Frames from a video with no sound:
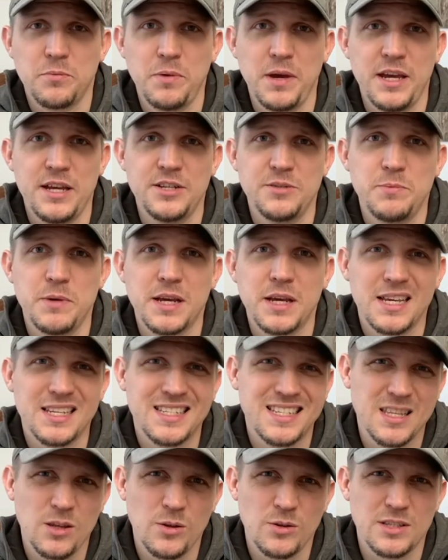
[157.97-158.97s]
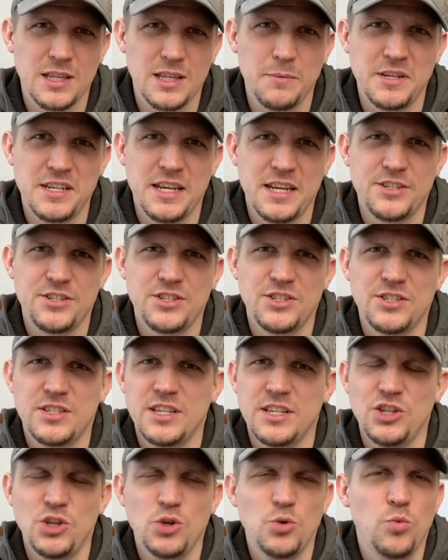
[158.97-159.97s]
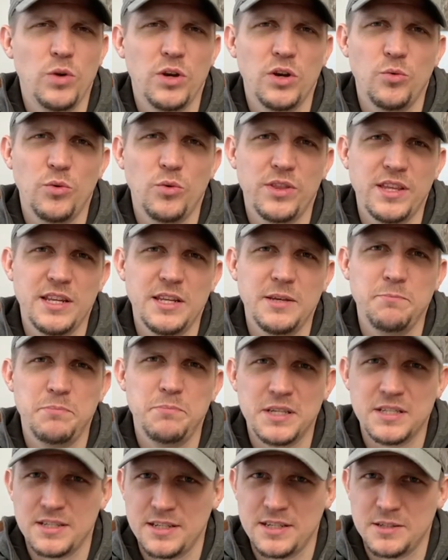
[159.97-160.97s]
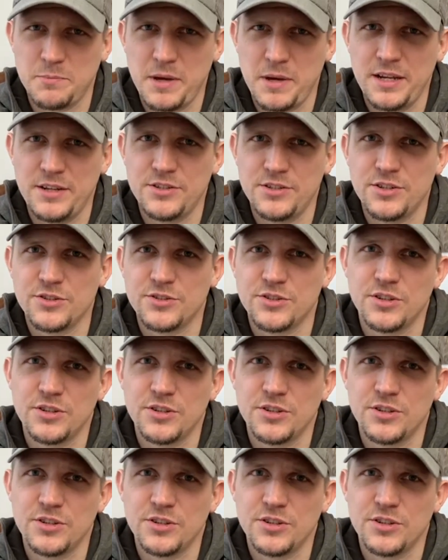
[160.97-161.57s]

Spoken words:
page because of those limitations than you will with any business page.